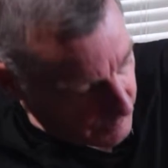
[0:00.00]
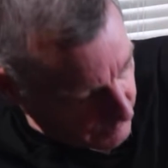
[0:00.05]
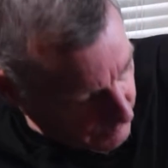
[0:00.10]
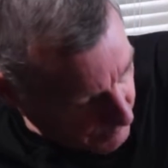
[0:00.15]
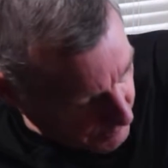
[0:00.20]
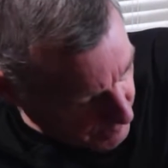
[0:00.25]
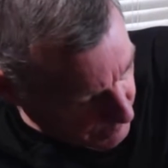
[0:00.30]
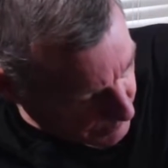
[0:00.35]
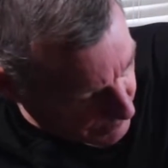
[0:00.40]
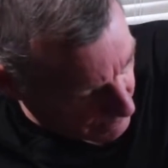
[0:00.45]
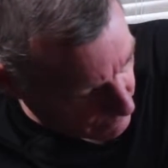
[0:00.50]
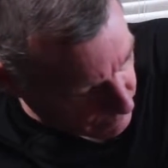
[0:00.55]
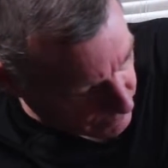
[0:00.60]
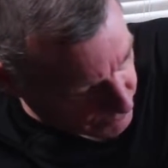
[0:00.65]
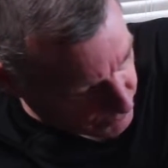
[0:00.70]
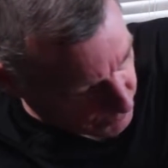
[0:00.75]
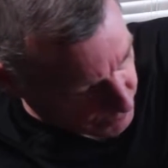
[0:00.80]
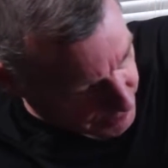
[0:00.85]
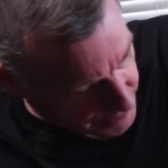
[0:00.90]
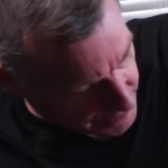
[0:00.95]
this brown
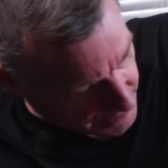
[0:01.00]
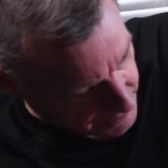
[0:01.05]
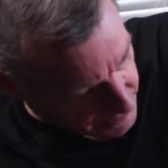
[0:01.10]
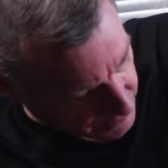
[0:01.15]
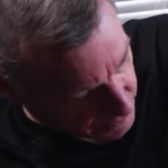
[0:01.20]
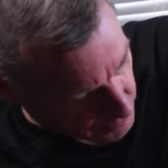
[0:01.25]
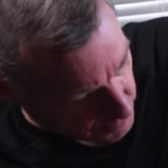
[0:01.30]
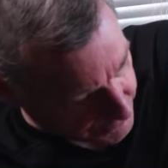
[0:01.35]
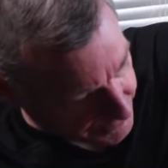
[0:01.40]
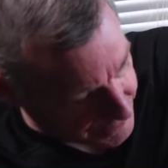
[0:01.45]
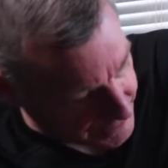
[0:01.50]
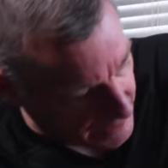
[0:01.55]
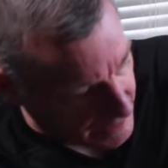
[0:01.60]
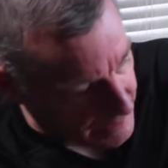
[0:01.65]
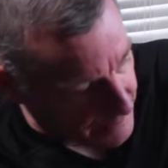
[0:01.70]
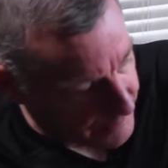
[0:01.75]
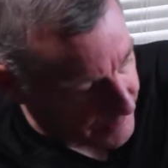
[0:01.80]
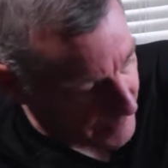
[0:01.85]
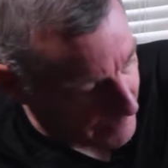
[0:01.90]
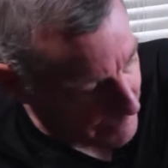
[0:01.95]
structure here is called the
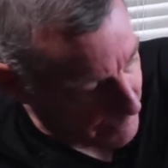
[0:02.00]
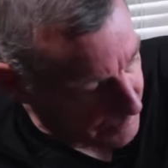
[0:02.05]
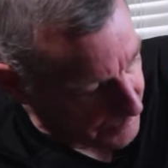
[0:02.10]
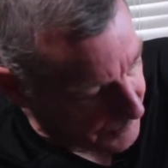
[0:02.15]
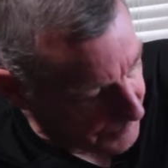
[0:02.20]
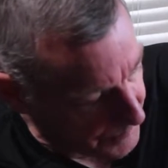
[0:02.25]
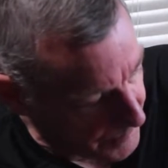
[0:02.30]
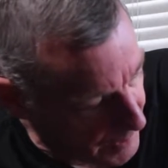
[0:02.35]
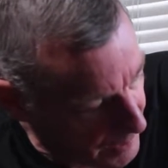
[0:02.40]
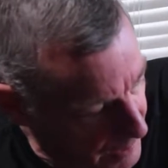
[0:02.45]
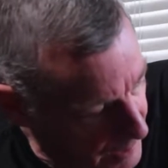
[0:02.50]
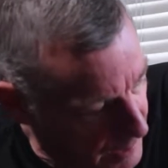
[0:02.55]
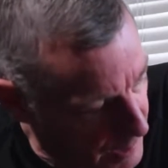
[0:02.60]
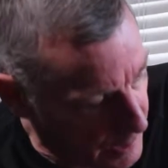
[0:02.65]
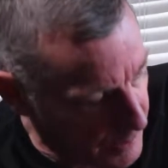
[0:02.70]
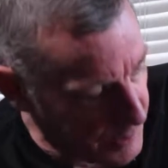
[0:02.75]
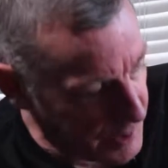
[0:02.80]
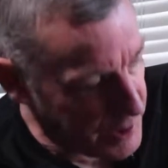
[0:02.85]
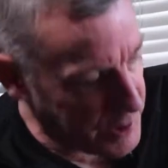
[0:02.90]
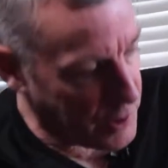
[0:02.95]
diaphragm,
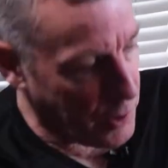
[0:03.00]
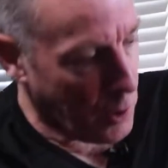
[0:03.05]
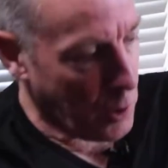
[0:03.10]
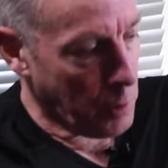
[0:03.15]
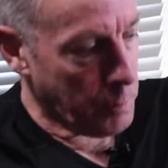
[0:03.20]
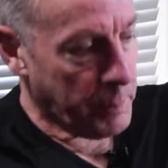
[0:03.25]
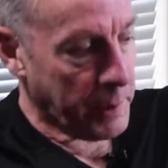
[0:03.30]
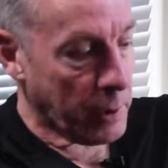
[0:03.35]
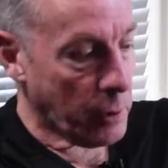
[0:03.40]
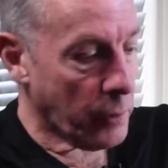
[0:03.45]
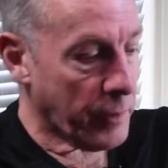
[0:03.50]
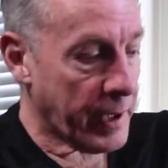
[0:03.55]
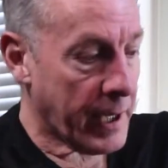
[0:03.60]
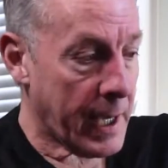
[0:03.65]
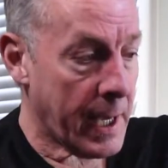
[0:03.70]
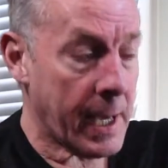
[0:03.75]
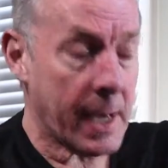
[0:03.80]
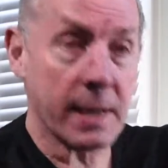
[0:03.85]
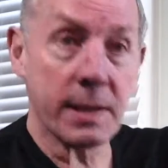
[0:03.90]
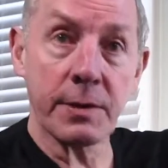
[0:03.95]
and this is all below the
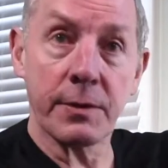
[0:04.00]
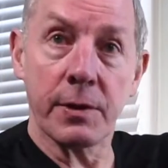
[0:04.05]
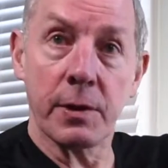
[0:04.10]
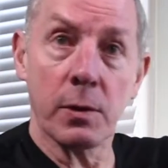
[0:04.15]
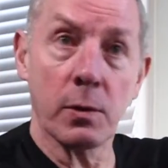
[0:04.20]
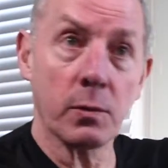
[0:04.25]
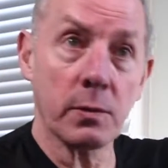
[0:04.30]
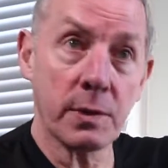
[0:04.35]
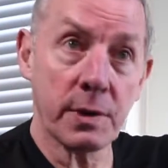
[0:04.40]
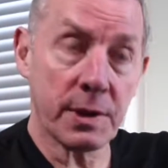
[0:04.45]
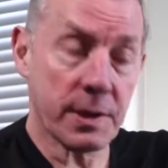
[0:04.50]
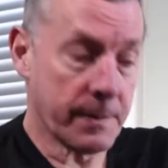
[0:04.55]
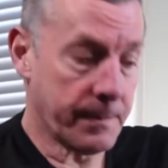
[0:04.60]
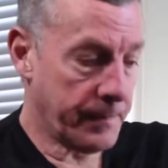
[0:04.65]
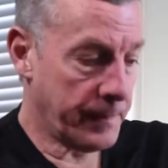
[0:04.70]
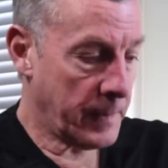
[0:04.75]
heart and the lungs.